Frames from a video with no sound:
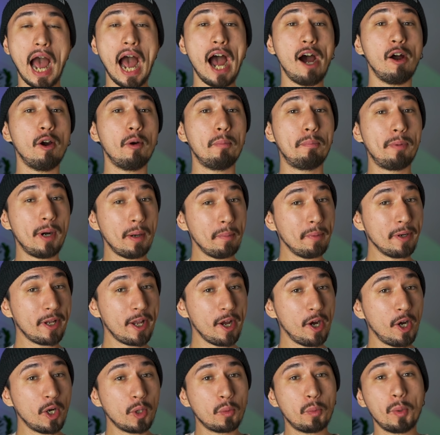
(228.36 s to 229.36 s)
Our promo
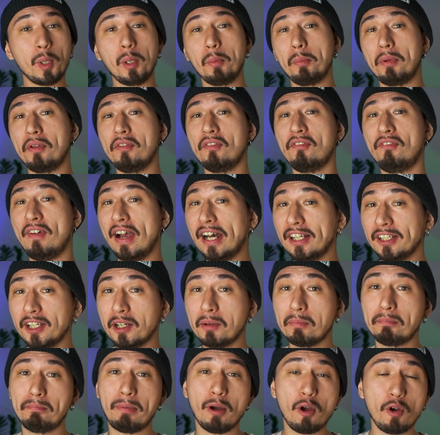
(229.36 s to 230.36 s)
code will be
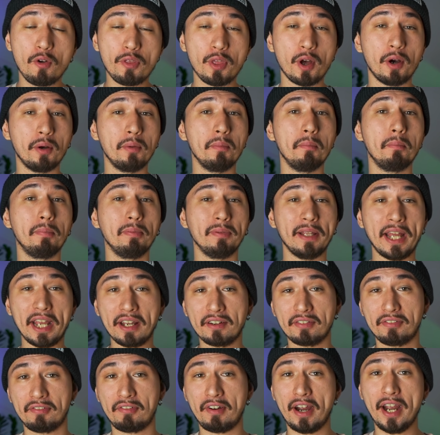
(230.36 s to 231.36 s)
valid both on
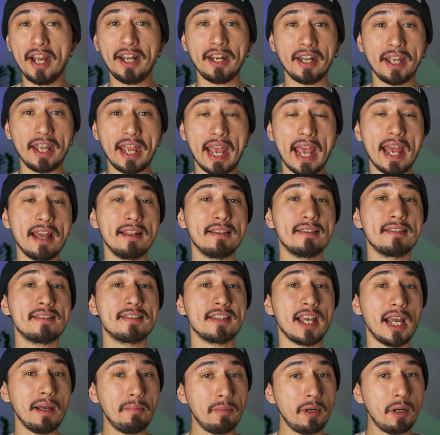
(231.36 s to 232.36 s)
Black Friday and
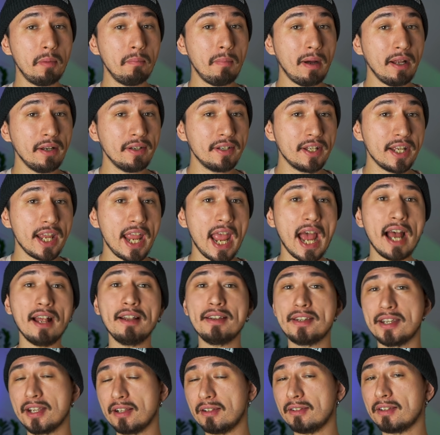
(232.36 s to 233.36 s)
Cyber Monday
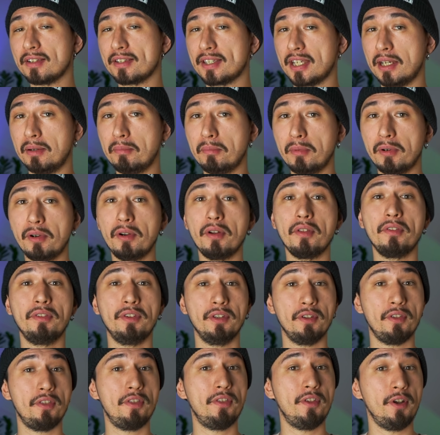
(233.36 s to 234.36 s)
until December
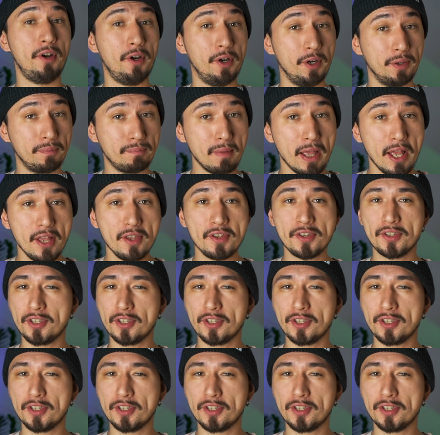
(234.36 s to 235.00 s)
the 3rd.